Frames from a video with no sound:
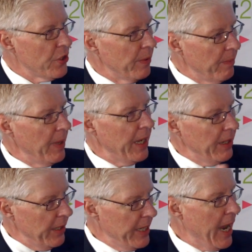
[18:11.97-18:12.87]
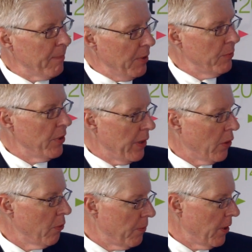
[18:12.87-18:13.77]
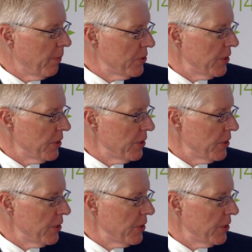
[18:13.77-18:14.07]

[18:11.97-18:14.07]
them and adapt them to their own purposes.